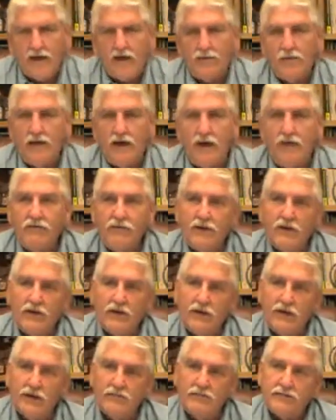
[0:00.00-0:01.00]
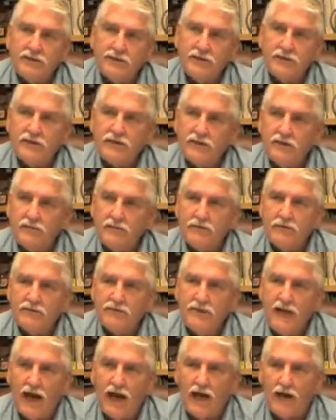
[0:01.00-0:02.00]
whenever your lymph system
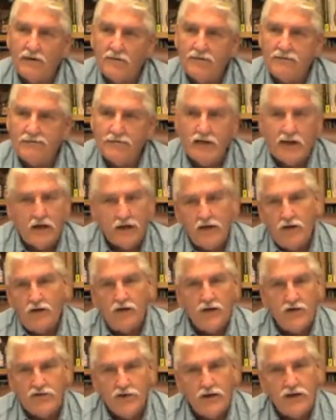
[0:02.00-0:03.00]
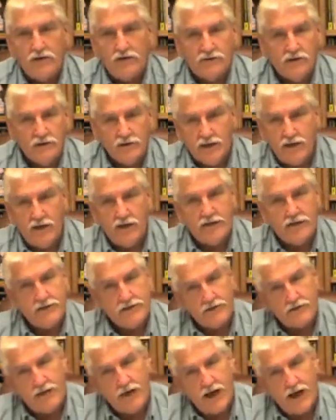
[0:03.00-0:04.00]
is down, your adrenals and
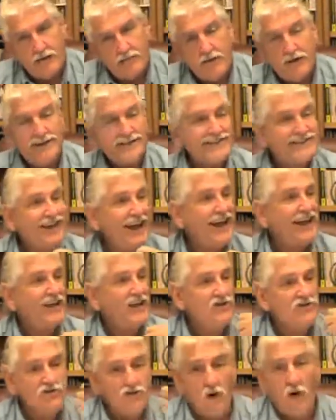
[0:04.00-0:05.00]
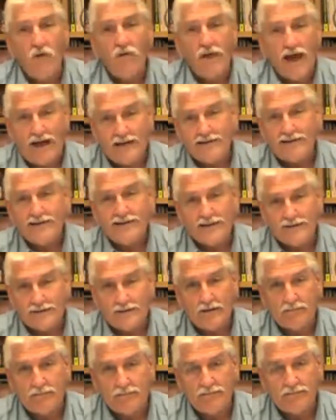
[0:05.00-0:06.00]
kidneys are down because they control that
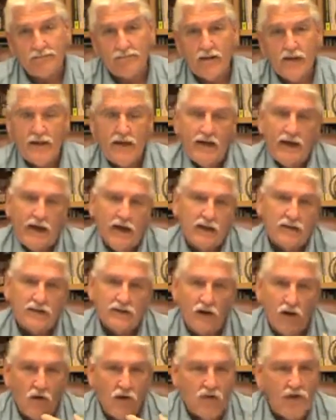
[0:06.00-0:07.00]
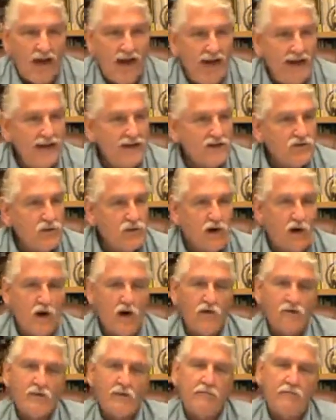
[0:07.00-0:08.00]
system. And so that is where
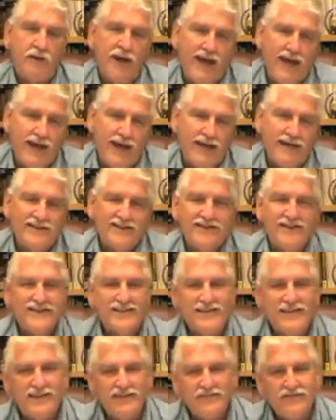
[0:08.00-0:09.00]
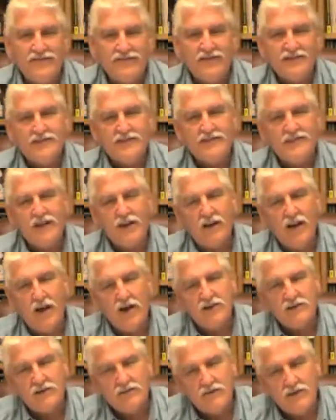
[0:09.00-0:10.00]
all the pain, the stiffness, the
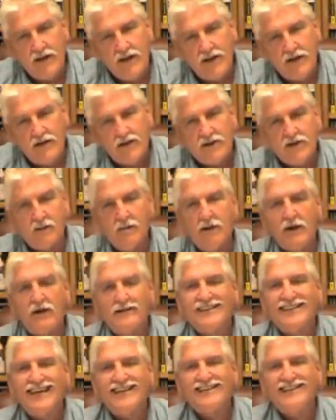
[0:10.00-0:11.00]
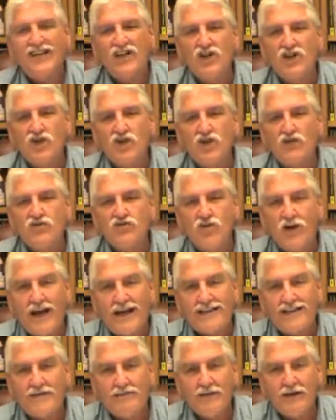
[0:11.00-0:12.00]
loss of energy, because that's the
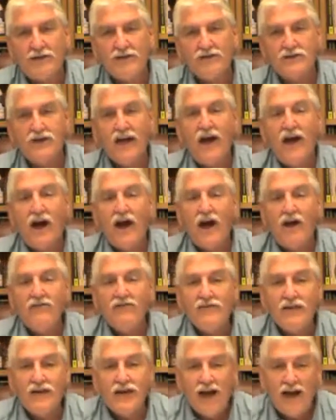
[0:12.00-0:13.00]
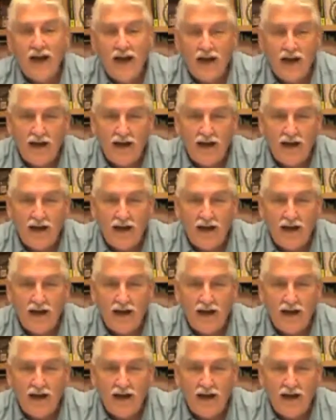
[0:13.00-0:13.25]
neurotransmitters of the